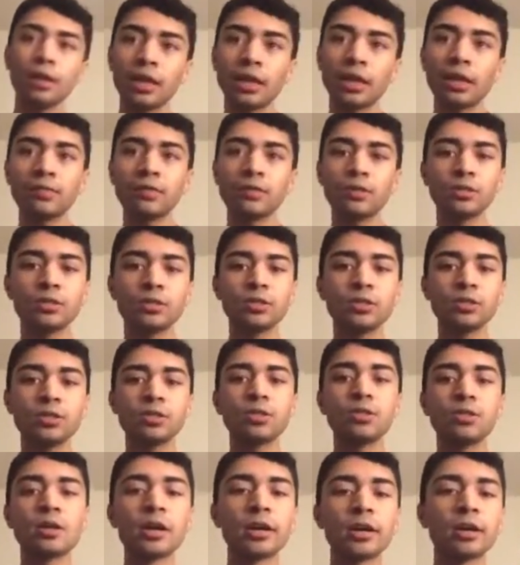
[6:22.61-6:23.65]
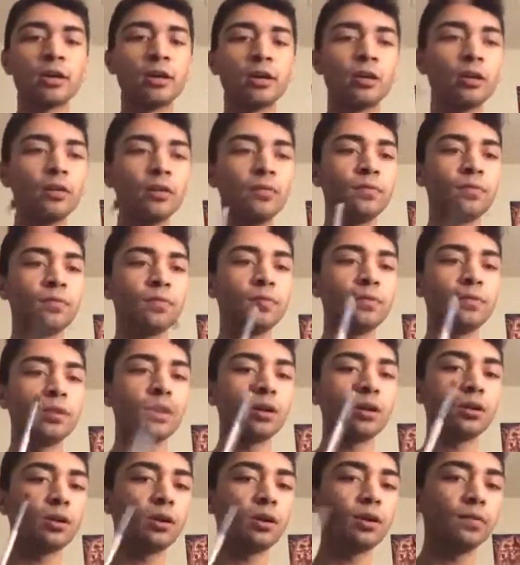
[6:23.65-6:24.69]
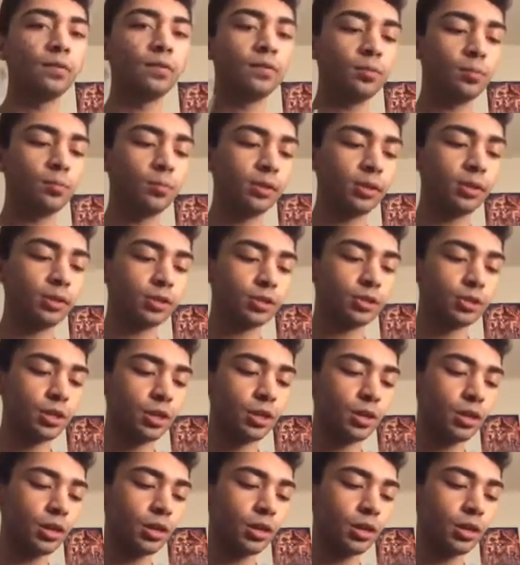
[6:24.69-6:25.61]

having to knock off the brush,